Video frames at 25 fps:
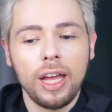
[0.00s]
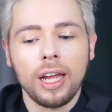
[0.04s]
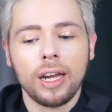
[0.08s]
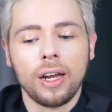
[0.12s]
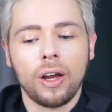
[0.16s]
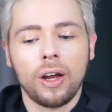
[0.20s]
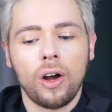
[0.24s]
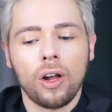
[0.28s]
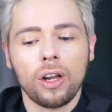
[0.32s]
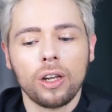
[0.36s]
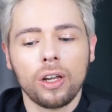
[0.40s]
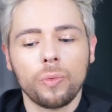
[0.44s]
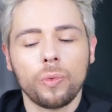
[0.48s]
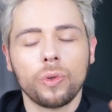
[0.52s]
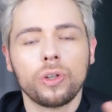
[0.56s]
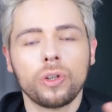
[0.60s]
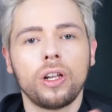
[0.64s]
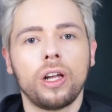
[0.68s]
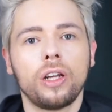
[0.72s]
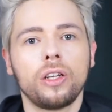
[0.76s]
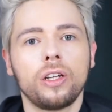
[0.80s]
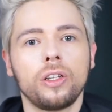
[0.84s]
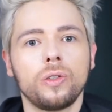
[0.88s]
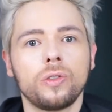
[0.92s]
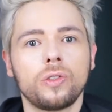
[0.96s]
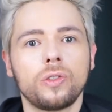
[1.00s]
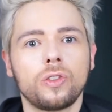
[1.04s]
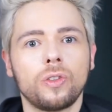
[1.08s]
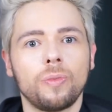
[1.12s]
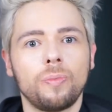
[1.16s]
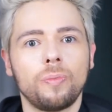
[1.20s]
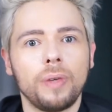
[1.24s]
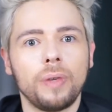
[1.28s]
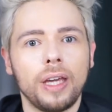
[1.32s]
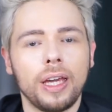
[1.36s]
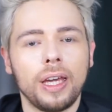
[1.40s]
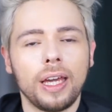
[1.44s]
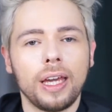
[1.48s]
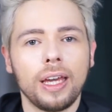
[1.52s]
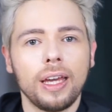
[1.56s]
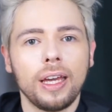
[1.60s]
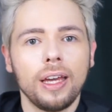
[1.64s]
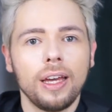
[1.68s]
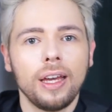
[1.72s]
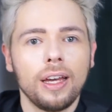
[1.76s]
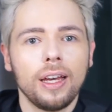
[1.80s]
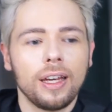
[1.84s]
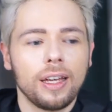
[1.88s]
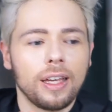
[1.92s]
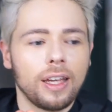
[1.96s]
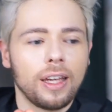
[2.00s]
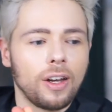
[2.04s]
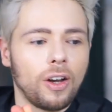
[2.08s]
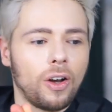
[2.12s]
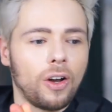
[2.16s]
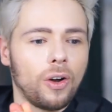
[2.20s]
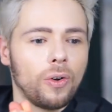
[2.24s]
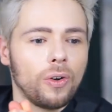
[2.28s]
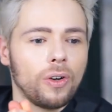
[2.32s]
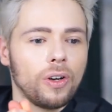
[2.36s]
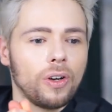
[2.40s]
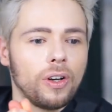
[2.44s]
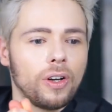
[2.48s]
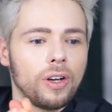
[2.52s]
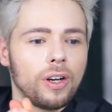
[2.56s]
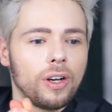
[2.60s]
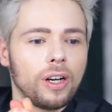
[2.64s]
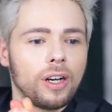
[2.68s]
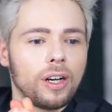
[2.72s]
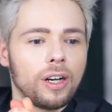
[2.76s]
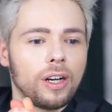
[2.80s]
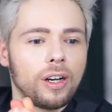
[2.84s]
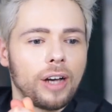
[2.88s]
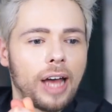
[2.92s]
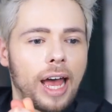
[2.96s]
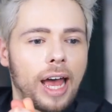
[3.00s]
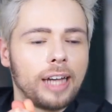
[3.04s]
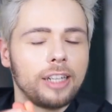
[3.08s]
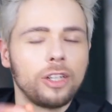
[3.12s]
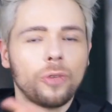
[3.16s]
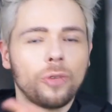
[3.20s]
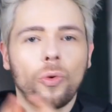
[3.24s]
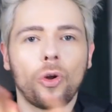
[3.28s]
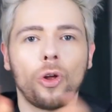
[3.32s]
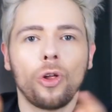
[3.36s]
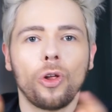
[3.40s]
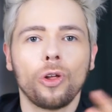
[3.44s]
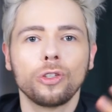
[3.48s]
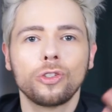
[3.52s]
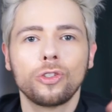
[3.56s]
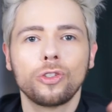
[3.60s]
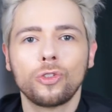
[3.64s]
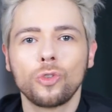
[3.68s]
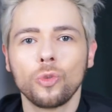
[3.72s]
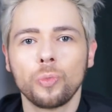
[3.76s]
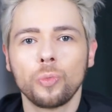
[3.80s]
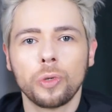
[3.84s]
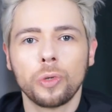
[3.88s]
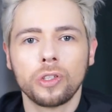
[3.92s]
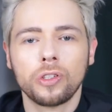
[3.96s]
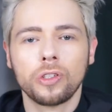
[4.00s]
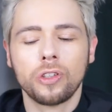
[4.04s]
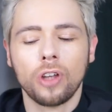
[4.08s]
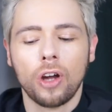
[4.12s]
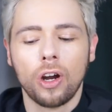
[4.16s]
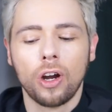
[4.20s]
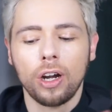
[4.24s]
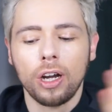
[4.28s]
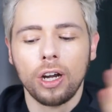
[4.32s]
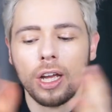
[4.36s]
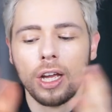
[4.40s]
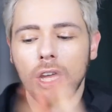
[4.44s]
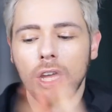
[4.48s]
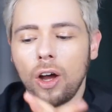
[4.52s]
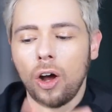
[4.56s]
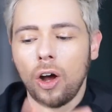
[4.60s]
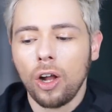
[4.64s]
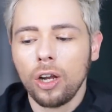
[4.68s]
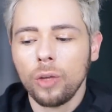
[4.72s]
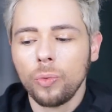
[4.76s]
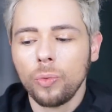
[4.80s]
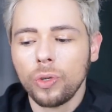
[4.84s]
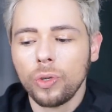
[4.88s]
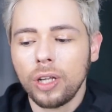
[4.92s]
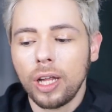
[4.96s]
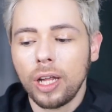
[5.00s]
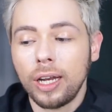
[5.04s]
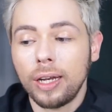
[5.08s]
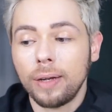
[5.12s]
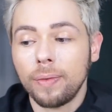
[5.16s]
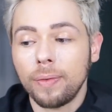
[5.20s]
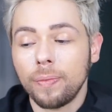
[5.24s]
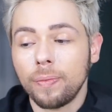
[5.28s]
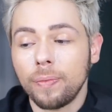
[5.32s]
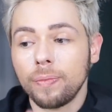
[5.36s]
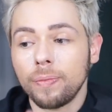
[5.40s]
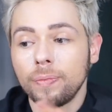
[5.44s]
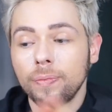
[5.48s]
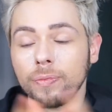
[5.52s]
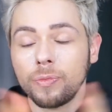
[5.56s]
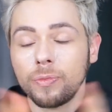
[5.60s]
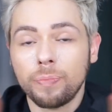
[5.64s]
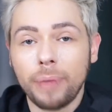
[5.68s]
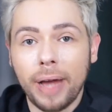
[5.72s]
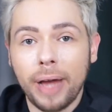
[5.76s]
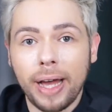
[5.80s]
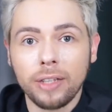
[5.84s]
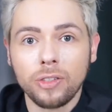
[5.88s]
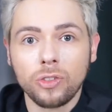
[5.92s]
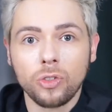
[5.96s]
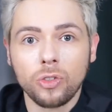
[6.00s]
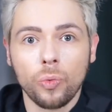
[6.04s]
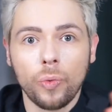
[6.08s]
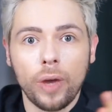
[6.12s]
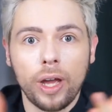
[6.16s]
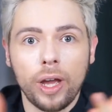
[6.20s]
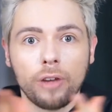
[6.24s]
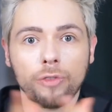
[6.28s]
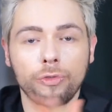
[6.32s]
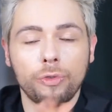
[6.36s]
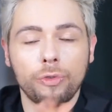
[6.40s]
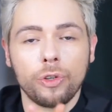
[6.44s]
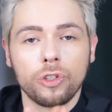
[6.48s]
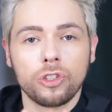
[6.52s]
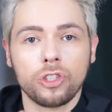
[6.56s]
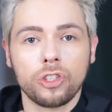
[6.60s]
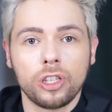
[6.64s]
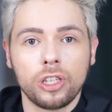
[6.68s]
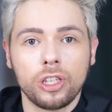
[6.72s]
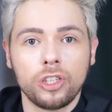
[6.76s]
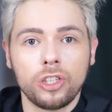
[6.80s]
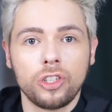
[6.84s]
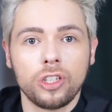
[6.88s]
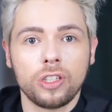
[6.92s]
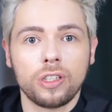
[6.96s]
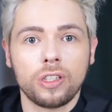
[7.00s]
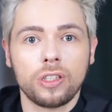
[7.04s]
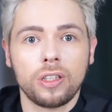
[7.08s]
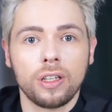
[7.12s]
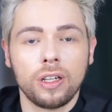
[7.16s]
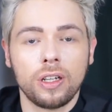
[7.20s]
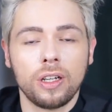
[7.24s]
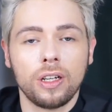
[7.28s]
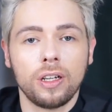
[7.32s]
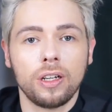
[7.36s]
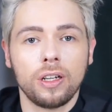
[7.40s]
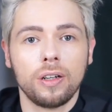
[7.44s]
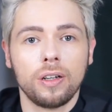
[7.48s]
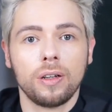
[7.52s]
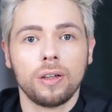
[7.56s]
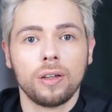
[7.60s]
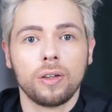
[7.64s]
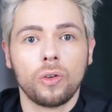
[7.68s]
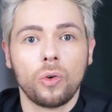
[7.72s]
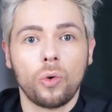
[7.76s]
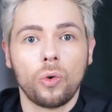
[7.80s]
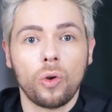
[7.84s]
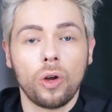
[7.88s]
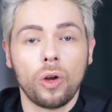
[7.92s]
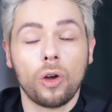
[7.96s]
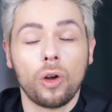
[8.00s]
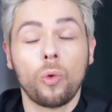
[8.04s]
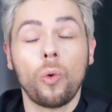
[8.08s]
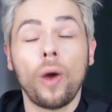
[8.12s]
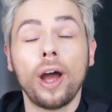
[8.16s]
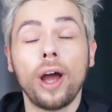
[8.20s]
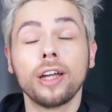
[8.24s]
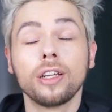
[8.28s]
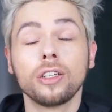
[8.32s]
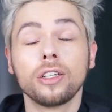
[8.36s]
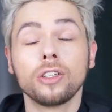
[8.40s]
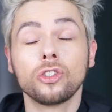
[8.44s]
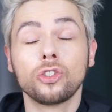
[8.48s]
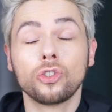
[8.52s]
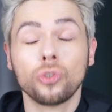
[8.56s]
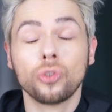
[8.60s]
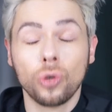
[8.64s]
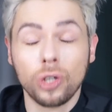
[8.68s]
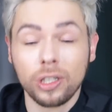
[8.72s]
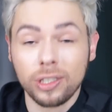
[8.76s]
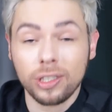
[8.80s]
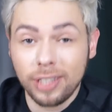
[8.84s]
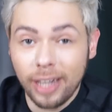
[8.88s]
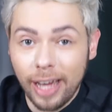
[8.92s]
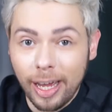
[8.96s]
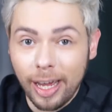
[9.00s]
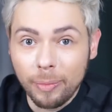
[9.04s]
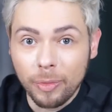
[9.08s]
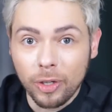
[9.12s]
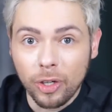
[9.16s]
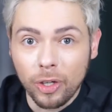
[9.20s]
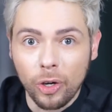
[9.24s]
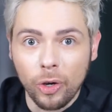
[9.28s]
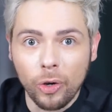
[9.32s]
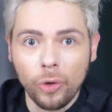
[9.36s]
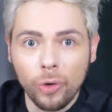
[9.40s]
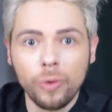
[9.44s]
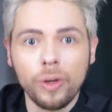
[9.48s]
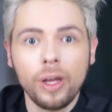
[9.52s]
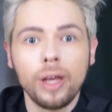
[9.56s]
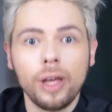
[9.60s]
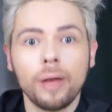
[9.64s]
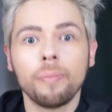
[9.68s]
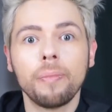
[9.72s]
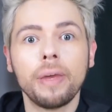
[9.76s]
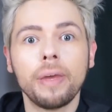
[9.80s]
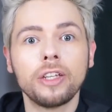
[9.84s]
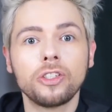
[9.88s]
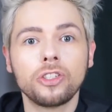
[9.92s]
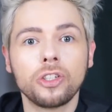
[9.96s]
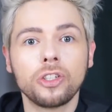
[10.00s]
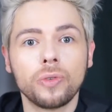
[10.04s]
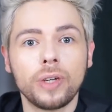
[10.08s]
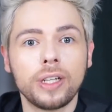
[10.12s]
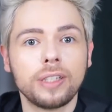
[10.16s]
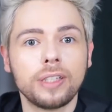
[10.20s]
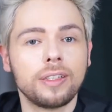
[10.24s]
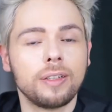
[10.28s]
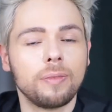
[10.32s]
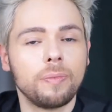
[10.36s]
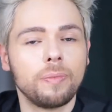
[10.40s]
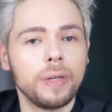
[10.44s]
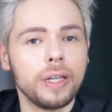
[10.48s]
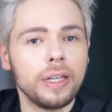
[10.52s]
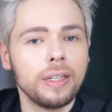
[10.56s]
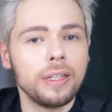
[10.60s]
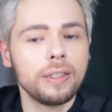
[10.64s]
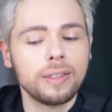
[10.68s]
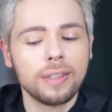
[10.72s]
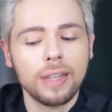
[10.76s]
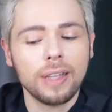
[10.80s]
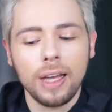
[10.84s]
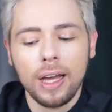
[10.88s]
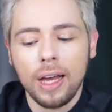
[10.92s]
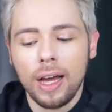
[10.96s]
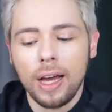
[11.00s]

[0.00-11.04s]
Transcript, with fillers: Now, Holly Woodlawn used to be, you know, uh, Andy Warhol's superstar. Holly Woodlawn passed away, unfortunately, just uh, quite short time ago. May she rest in peace.